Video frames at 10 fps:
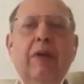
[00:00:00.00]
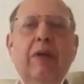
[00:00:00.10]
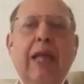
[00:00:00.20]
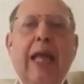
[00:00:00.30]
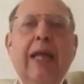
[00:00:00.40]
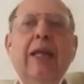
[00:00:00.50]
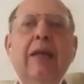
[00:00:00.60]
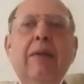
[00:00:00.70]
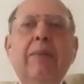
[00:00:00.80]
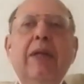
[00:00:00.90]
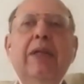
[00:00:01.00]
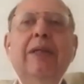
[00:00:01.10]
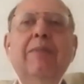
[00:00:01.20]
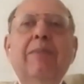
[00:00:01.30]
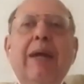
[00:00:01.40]
likely, but it is
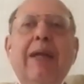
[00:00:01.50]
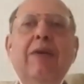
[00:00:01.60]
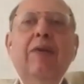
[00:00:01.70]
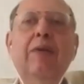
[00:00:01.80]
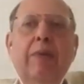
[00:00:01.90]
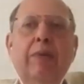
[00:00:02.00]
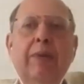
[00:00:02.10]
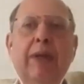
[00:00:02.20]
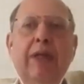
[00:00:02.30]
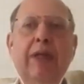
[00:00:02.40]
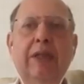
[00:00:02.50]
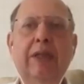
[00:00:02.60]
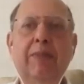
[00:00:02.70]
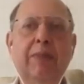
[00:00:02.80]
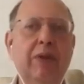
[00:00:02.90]
a minute probability
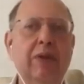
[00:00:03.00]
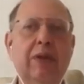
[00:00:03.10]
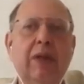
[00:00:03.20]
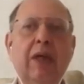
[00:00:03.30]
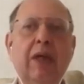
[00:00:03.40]
simply because